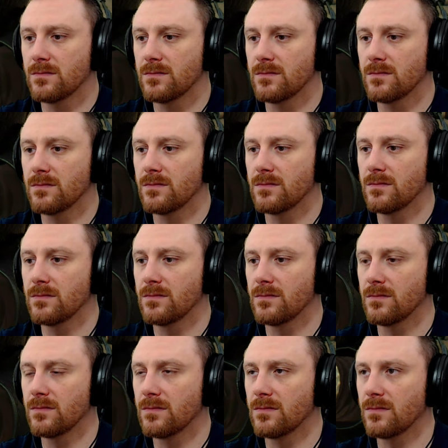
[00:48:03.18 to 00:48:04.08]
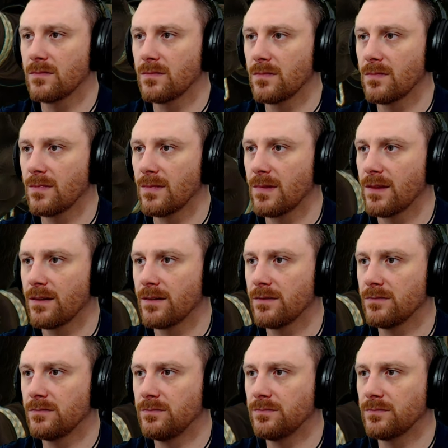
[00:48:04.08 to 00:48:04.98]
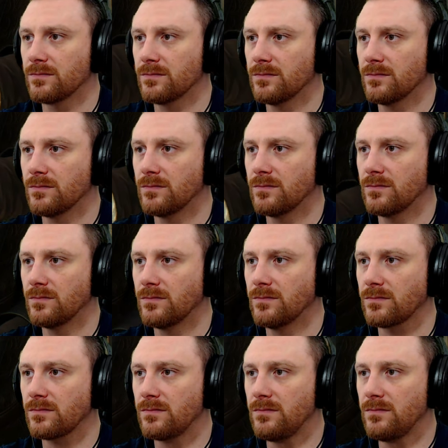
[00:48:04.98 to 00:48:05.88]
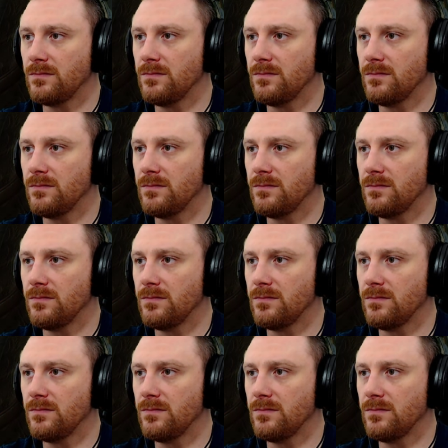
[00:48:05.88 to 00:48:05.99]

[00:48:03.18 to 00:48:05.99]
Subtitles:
The person shown says nothing.